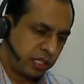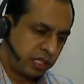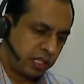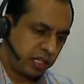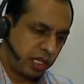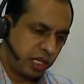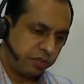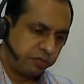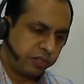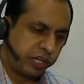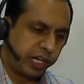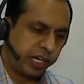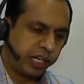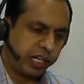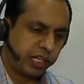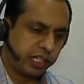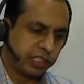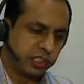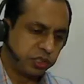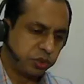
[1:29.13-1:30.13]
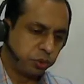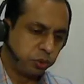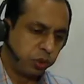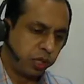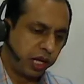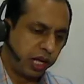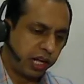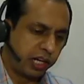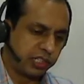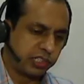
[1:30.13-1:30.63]
If ID is too
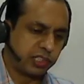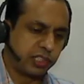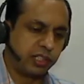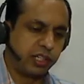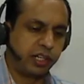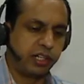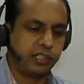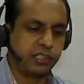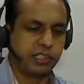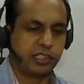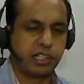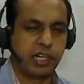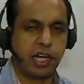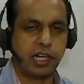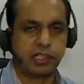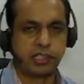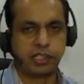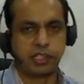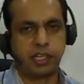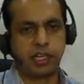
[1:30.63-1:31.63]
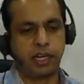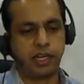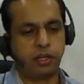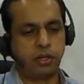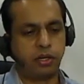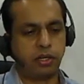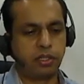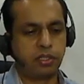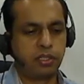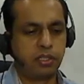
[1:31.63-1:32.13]
large, that is, it's larger than
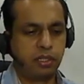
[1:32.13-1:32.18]
I0,